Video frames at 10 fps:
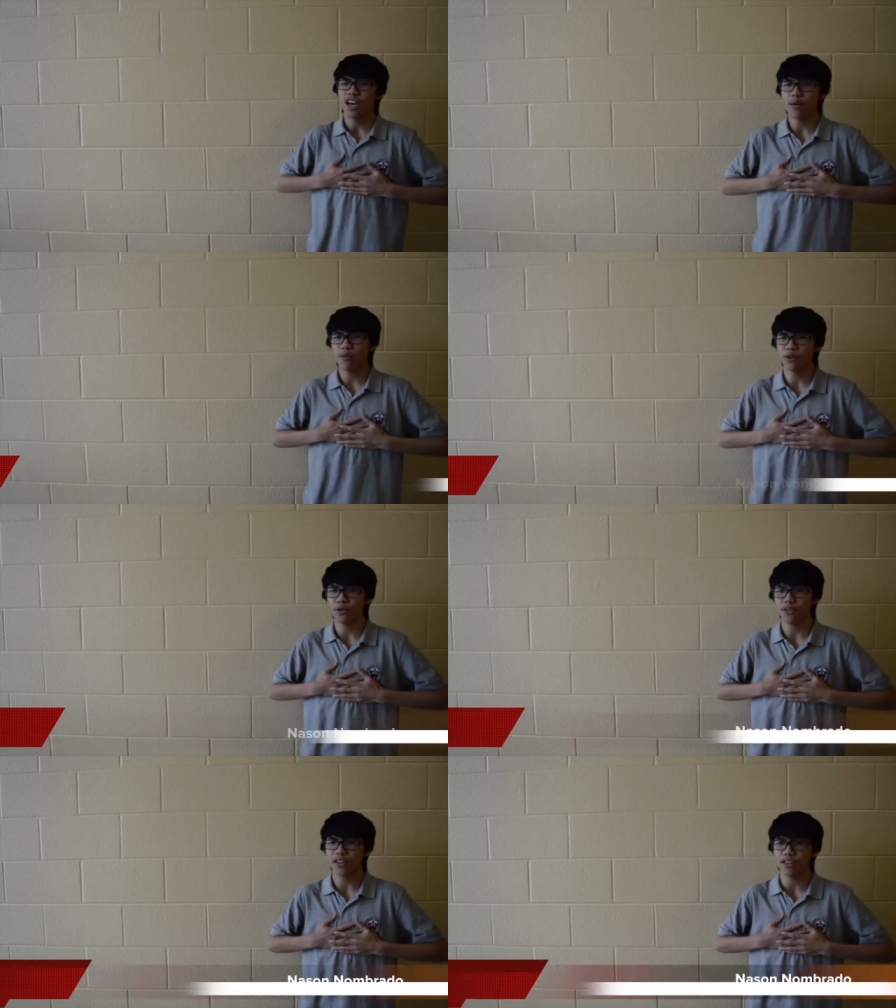I'm your
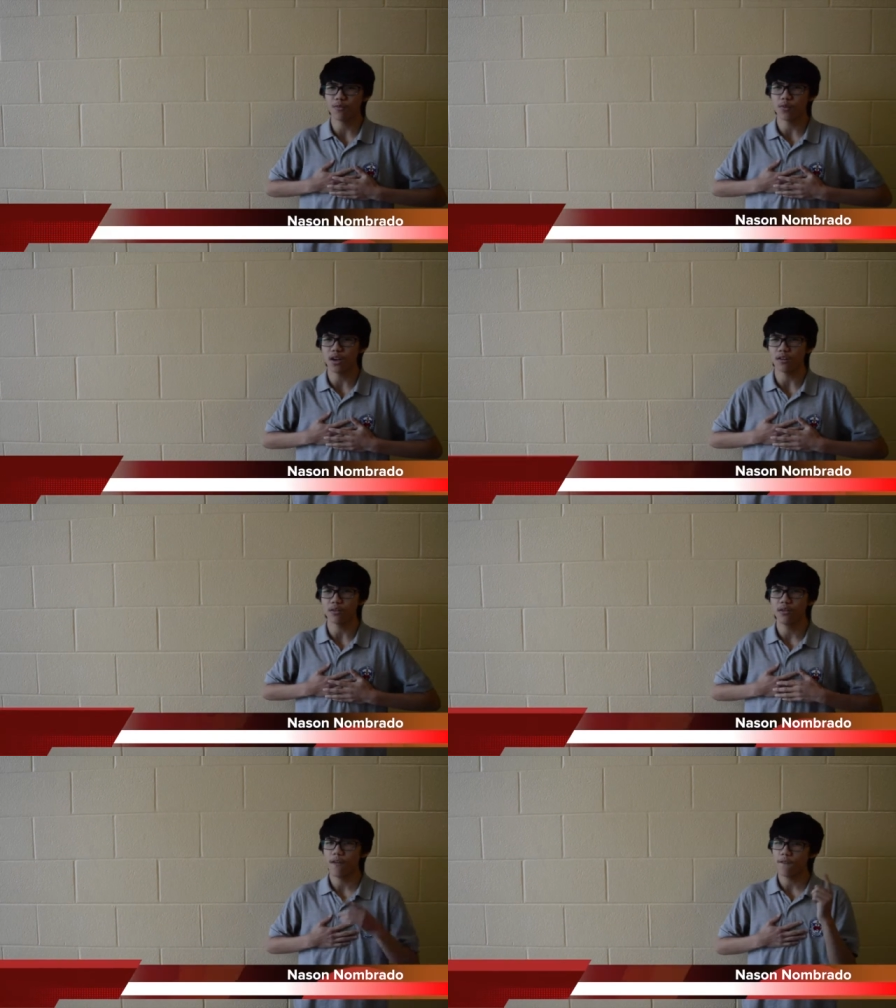host Mason
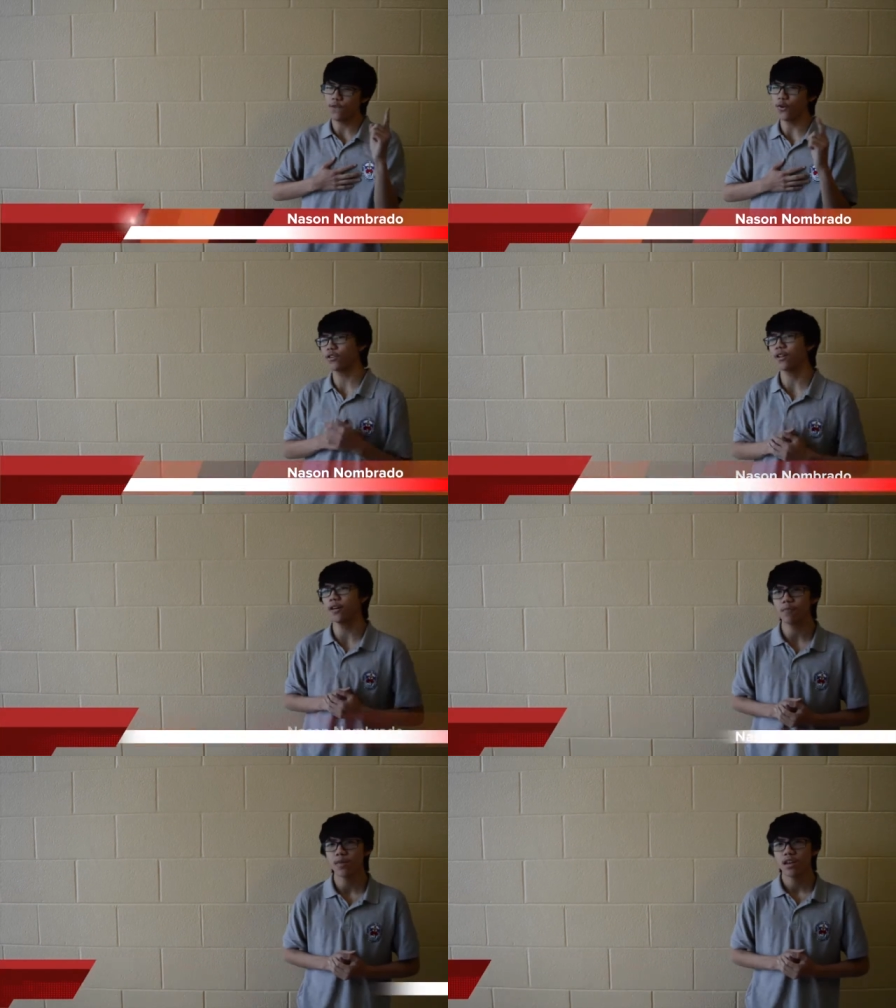Umbrato. First
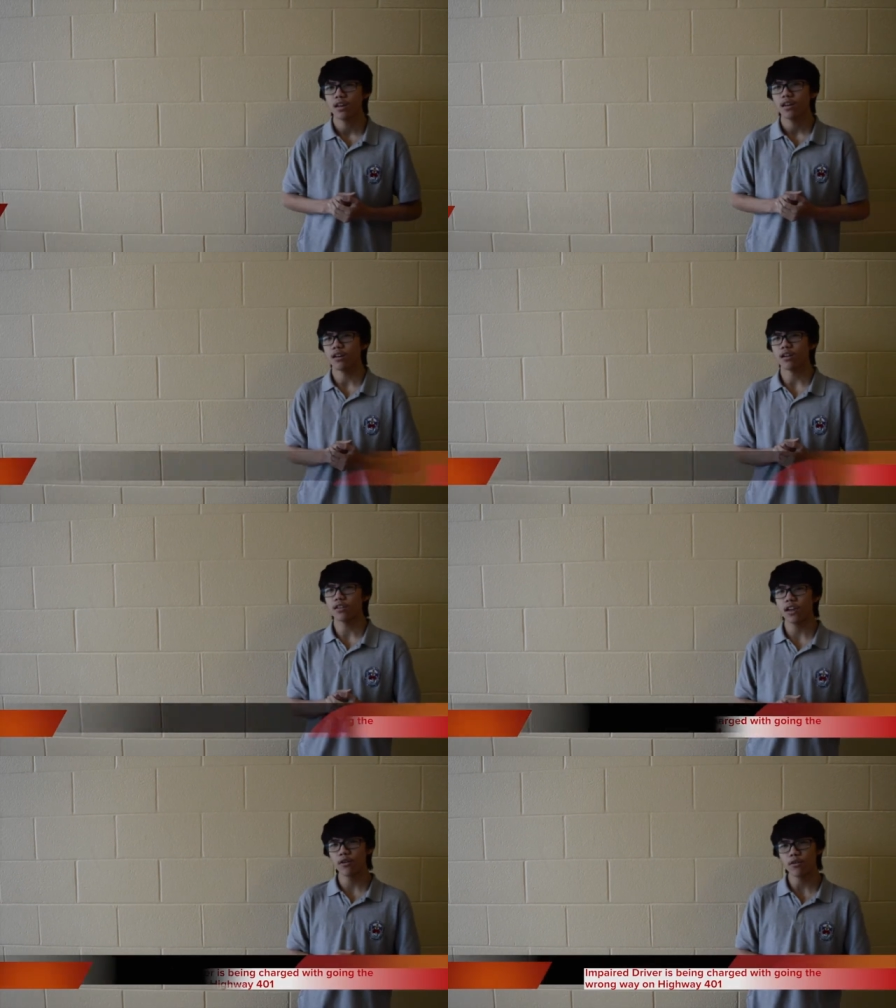up, an
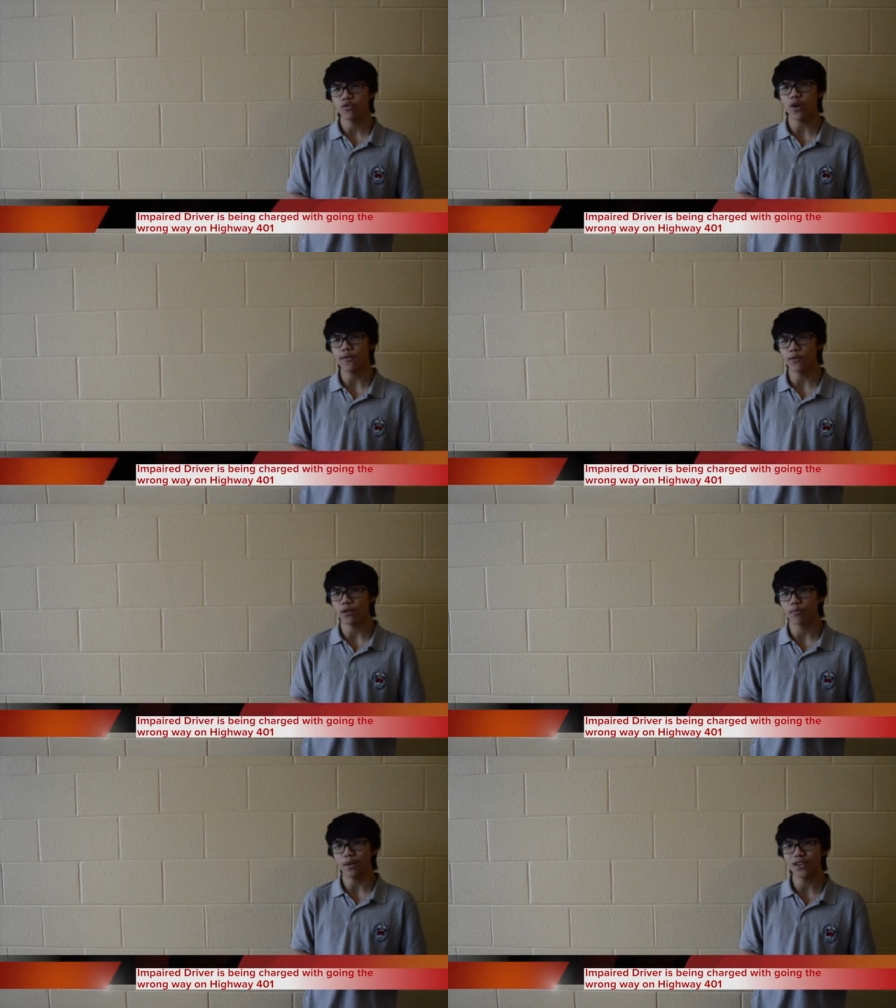Ontario driver
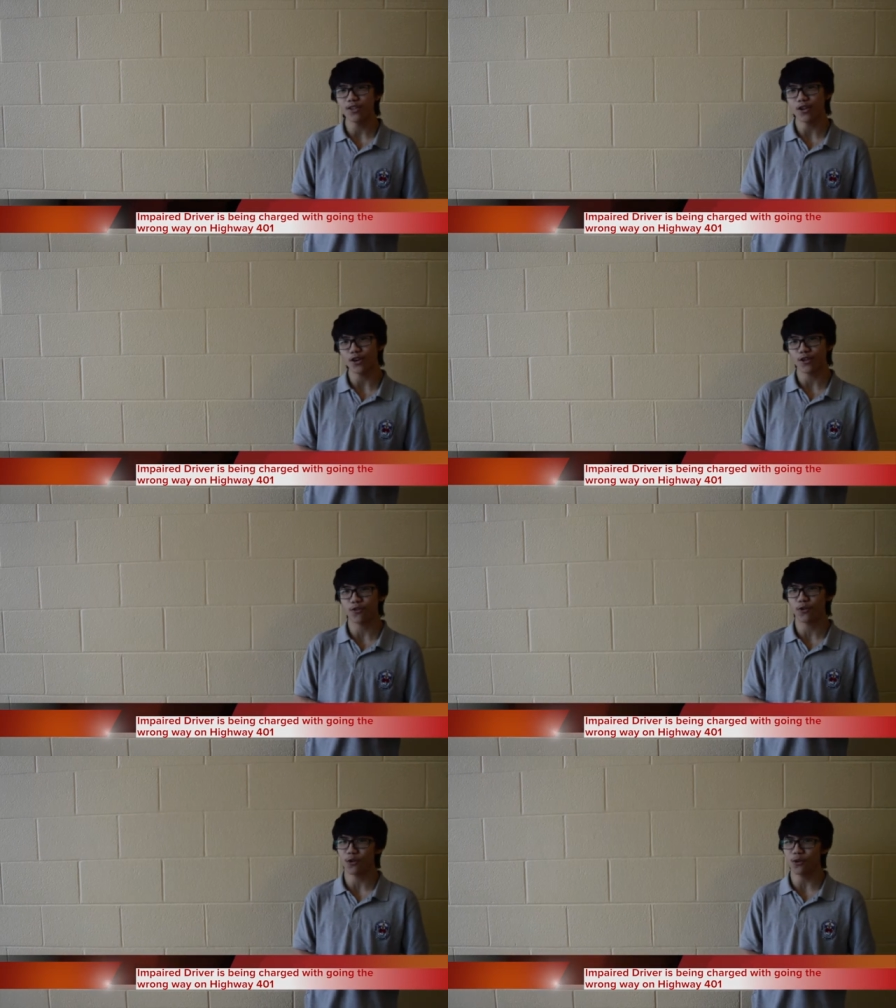is being charged
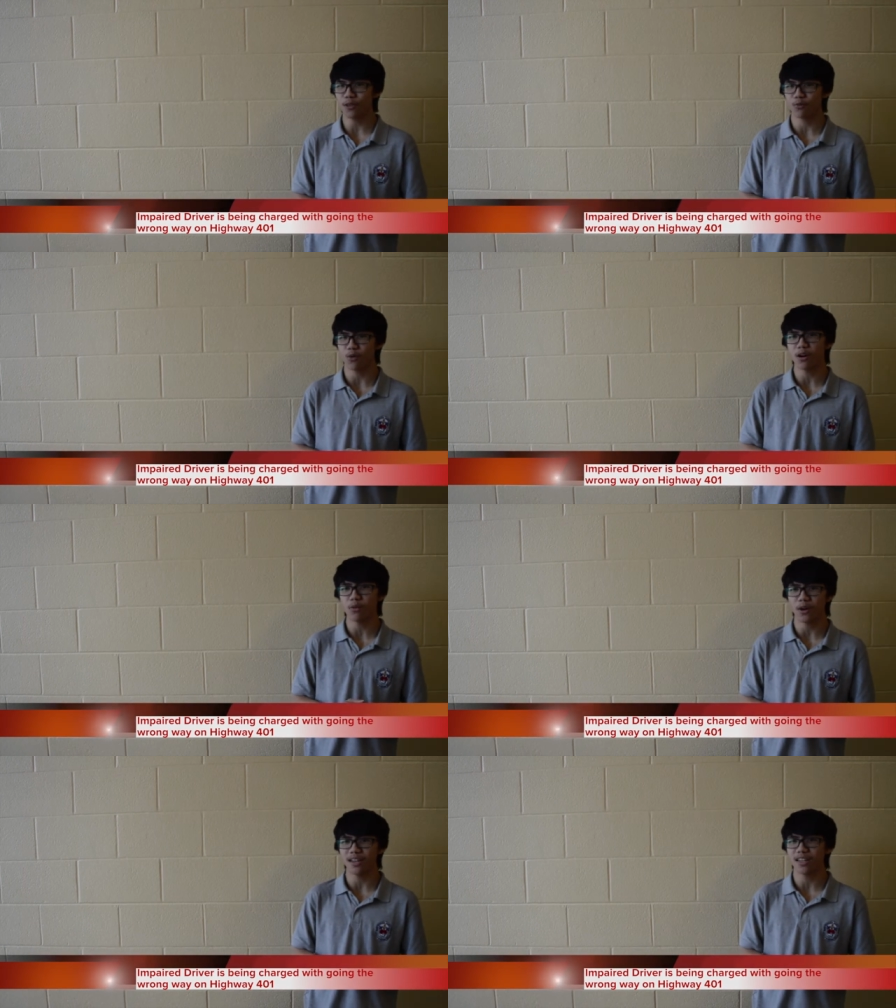for going the
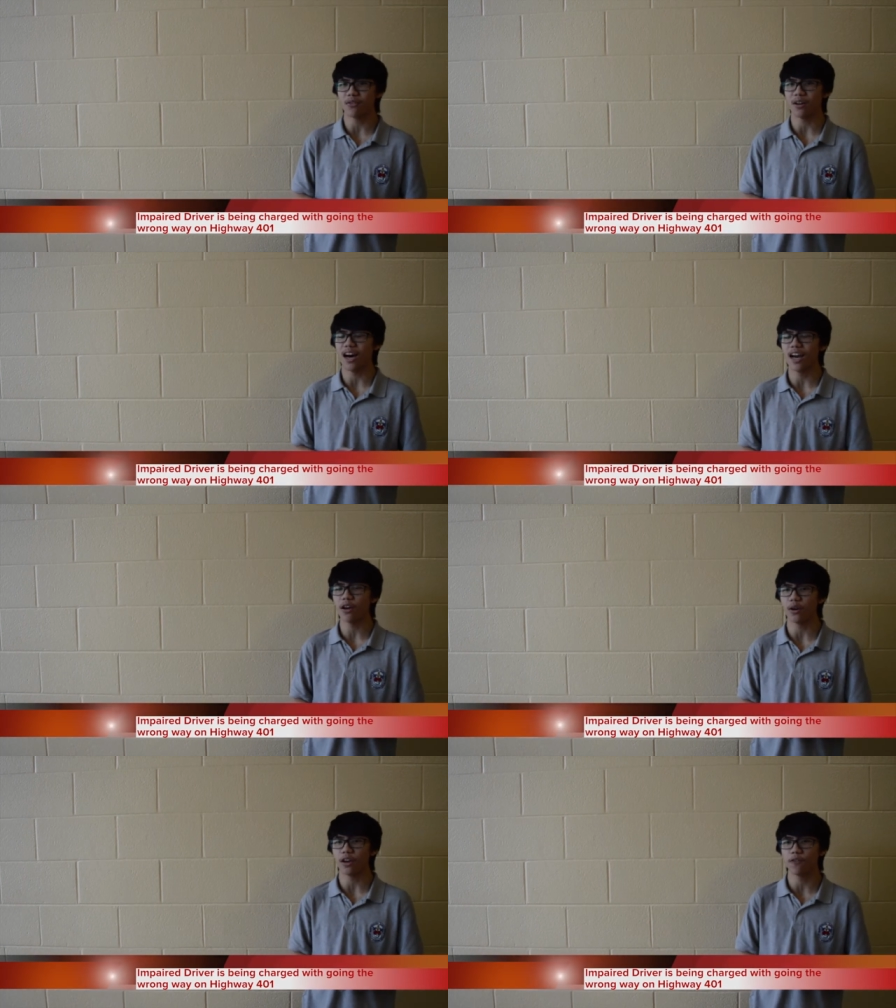wrong way down
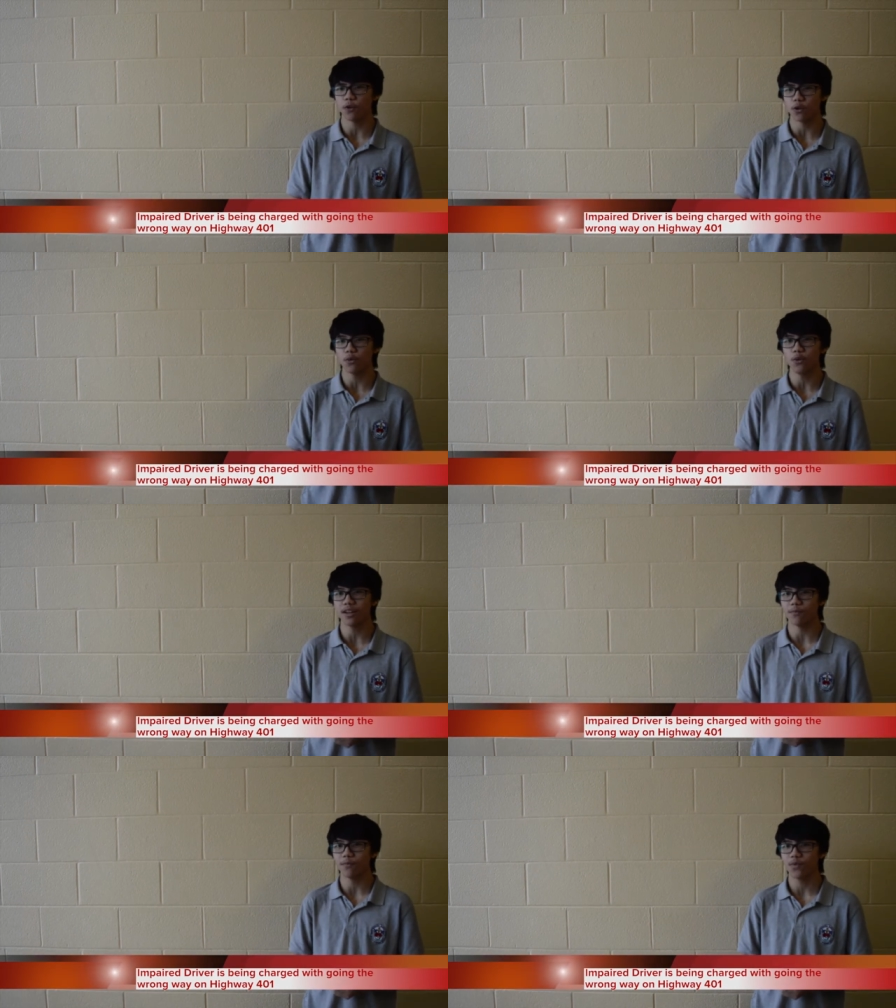Highway
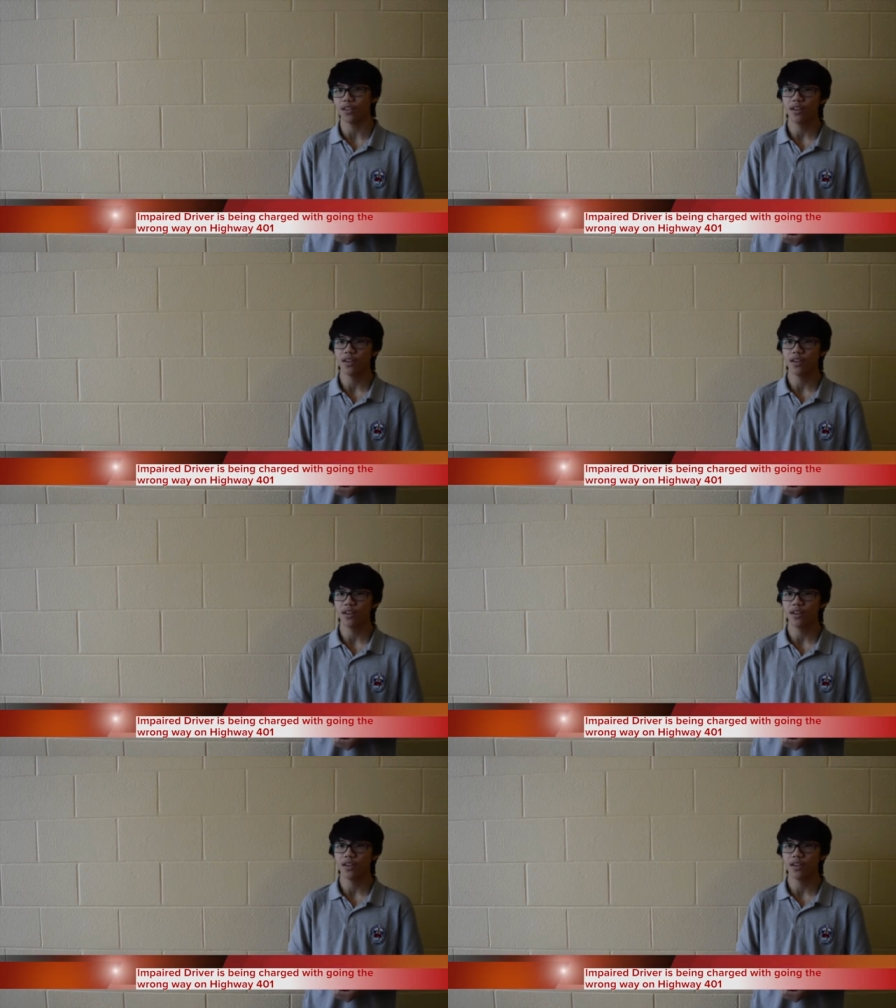401.